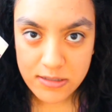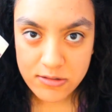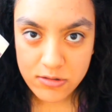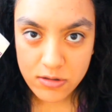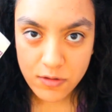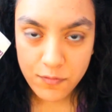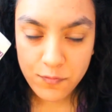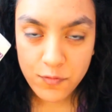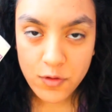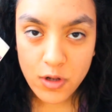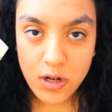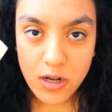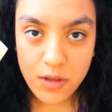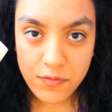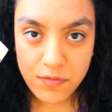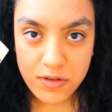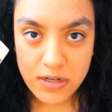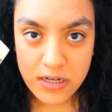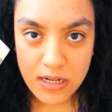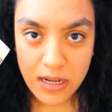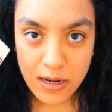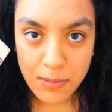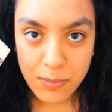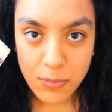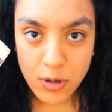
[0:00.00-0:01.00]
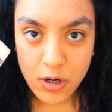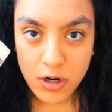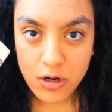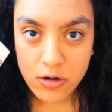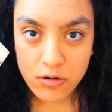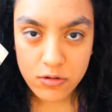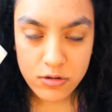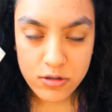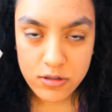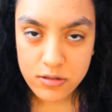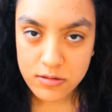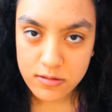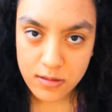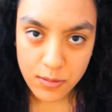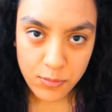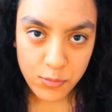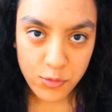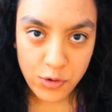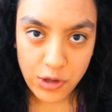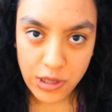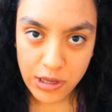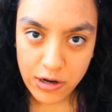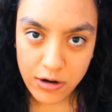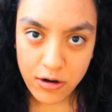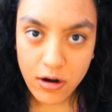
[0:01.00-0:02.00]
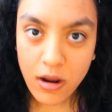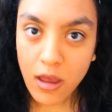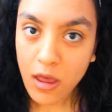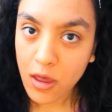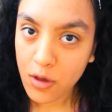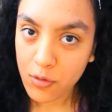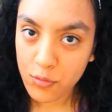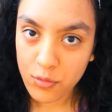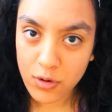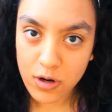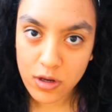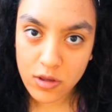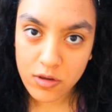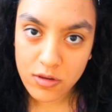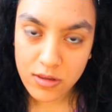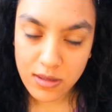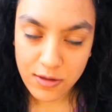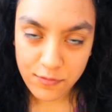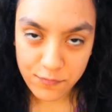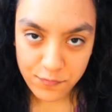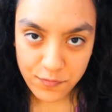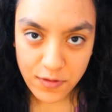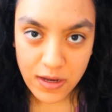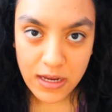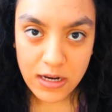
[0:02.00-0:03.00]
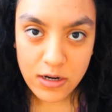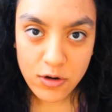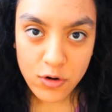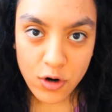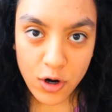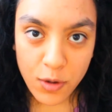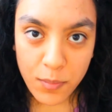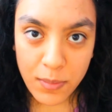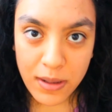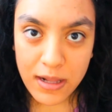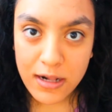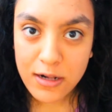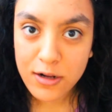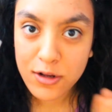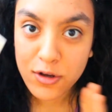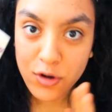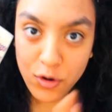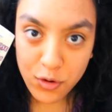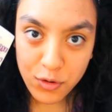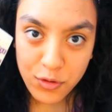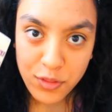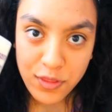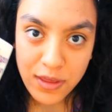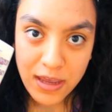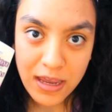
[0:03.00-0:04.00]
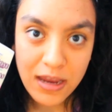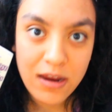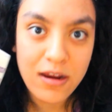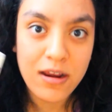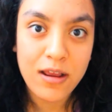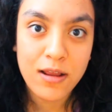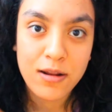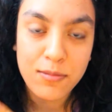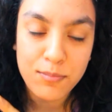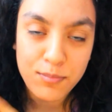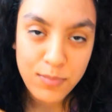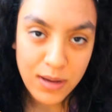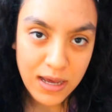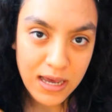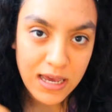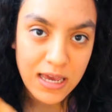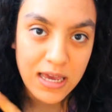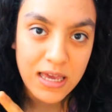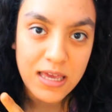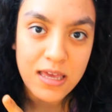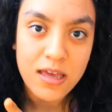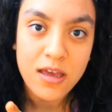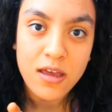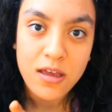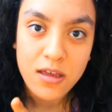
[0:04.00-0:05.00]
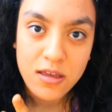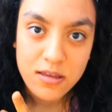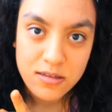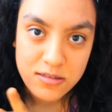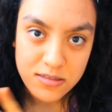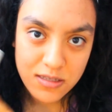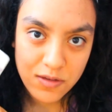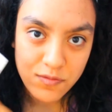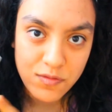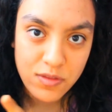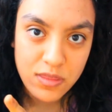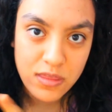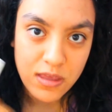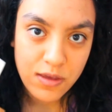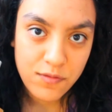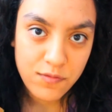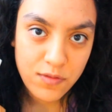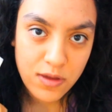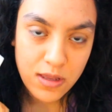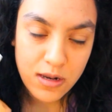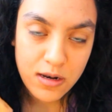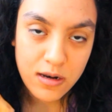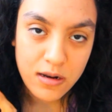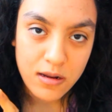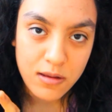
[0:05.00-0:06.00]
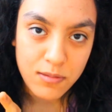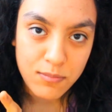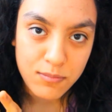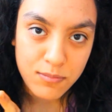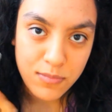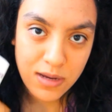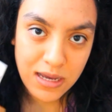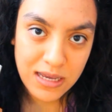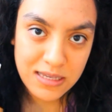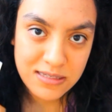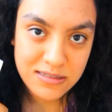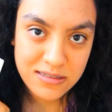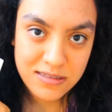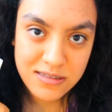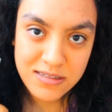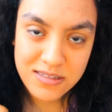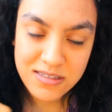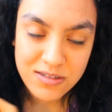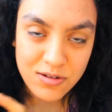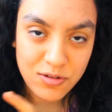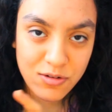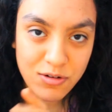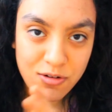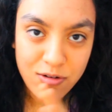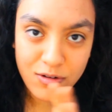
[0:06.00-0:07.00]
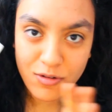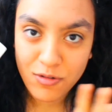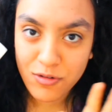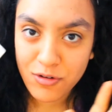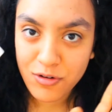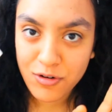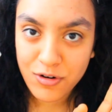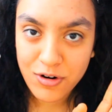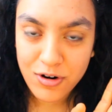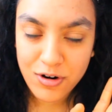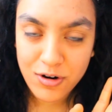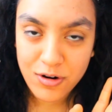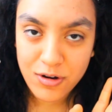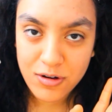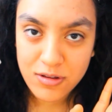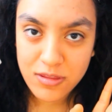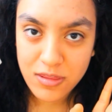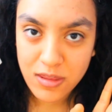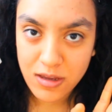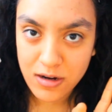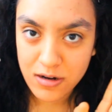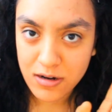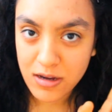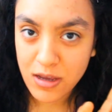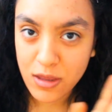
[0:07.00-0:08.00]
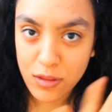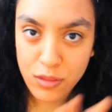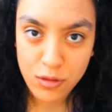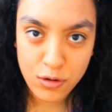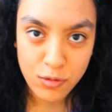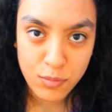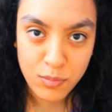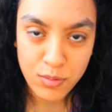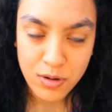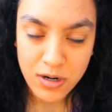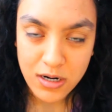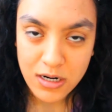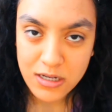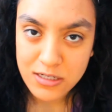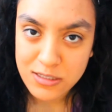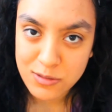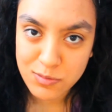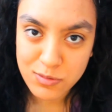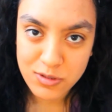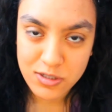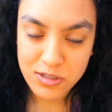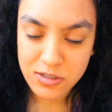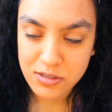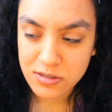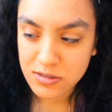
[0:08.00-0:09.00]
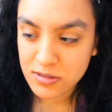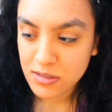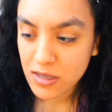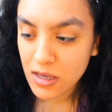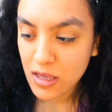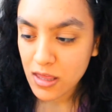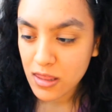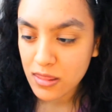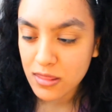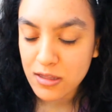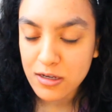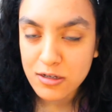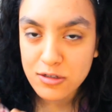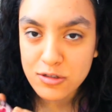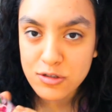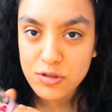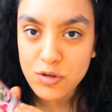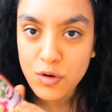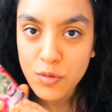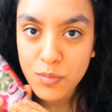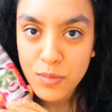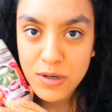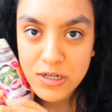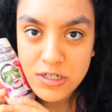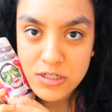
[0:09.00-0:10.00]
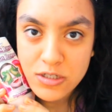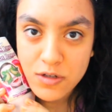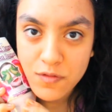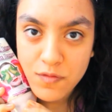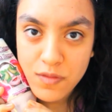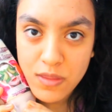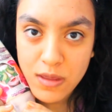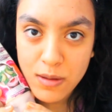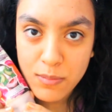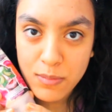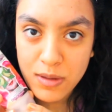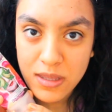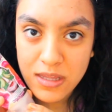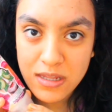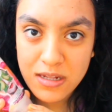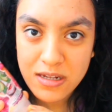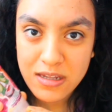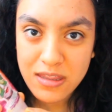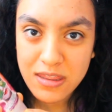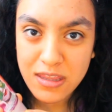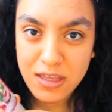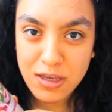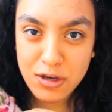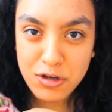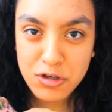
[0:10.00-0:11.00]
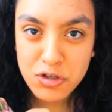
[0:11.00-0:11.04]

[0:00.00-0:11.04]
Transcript: So if you live in Denmark or somewhere where you can find Norma, go there and buy seventh Heaven masks or, or their other products, because there's so much of them, and they